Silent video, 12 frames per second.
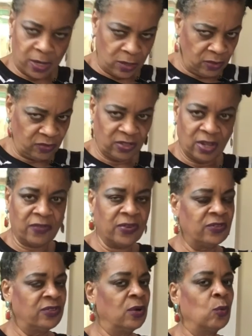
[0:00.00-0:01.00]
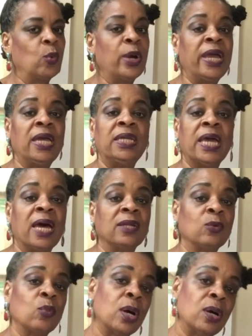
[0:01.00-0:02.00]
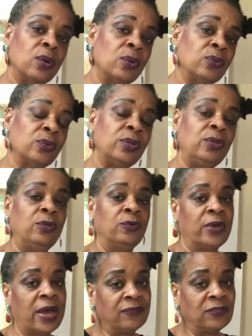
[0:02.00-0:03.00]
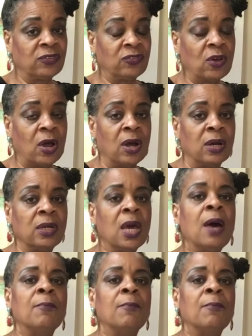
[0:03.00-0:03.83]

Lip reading: yourself because they're way down the road. You have to start.